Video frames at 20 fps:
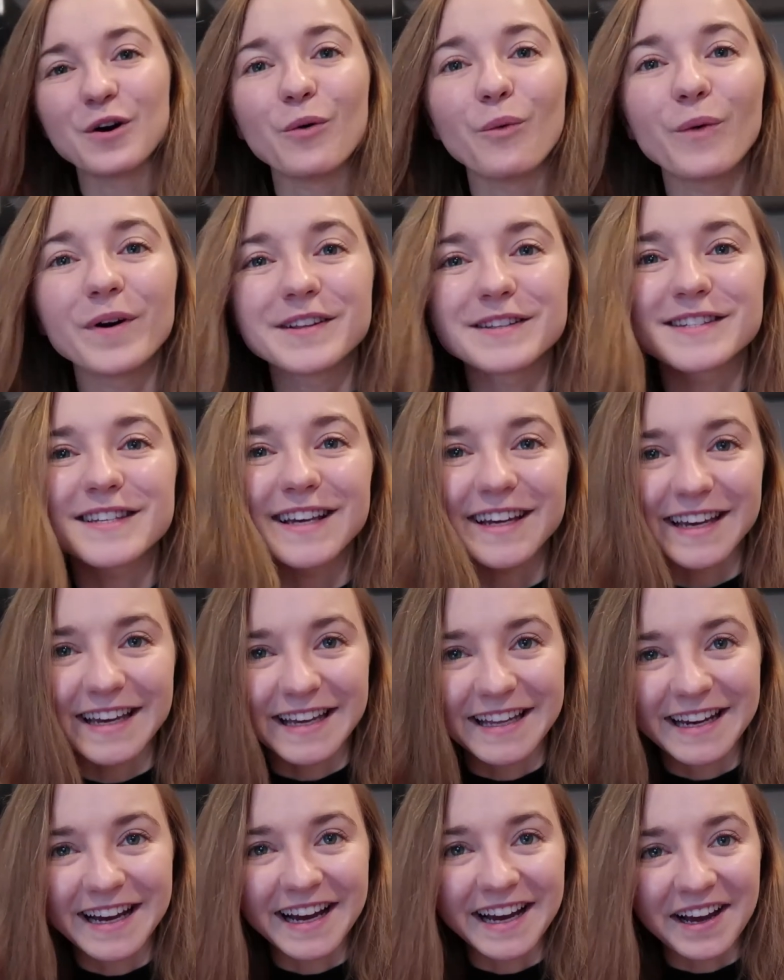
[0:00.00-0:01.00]
1
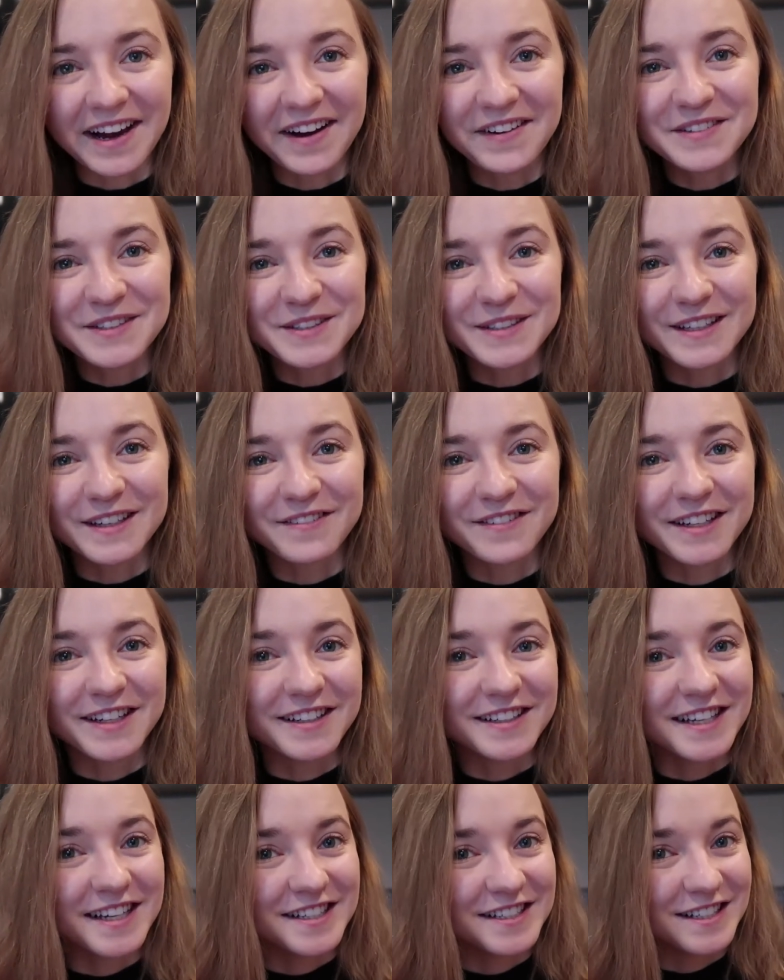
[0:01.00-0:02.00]
second, I have to give it
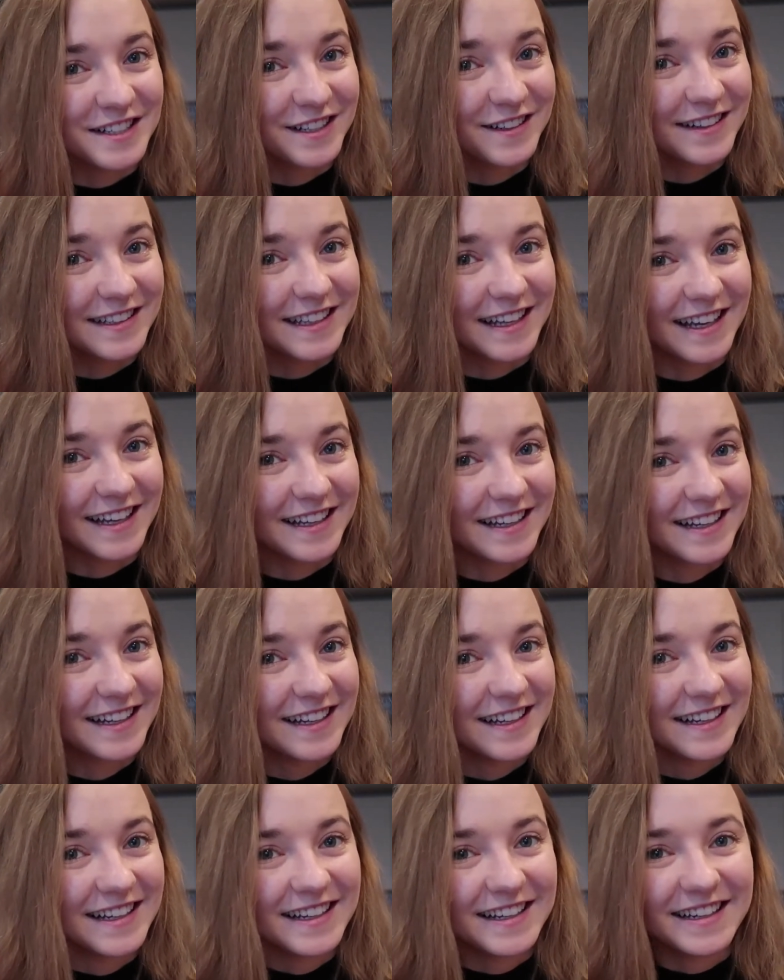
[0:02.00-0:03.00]
attention. Look at that.
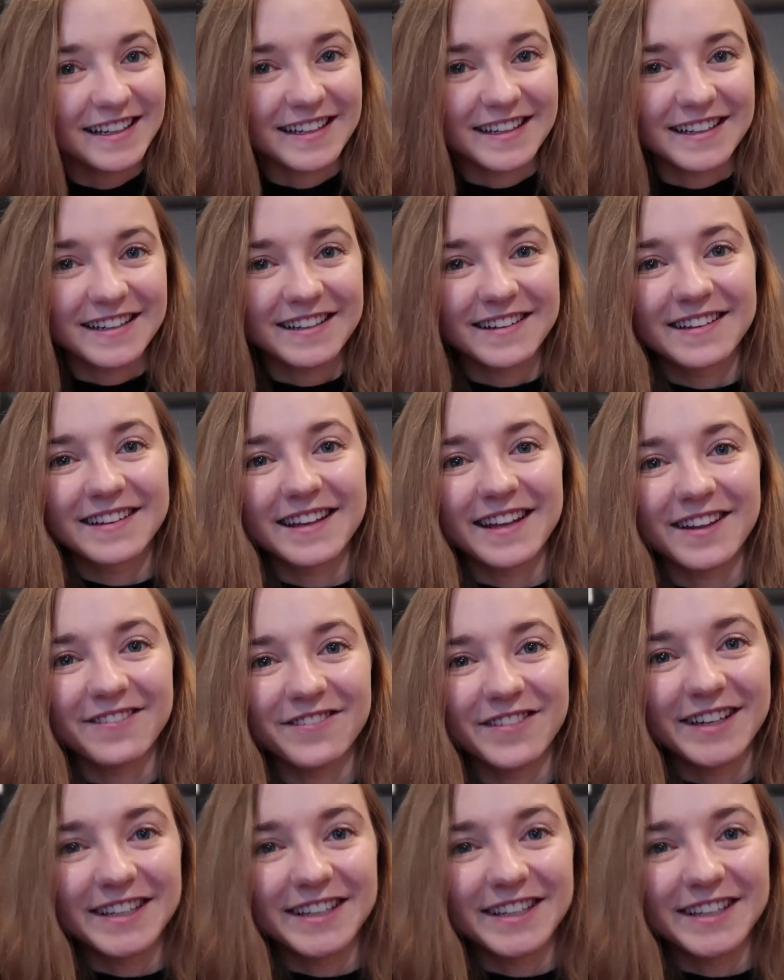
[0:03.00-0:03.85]
Look at that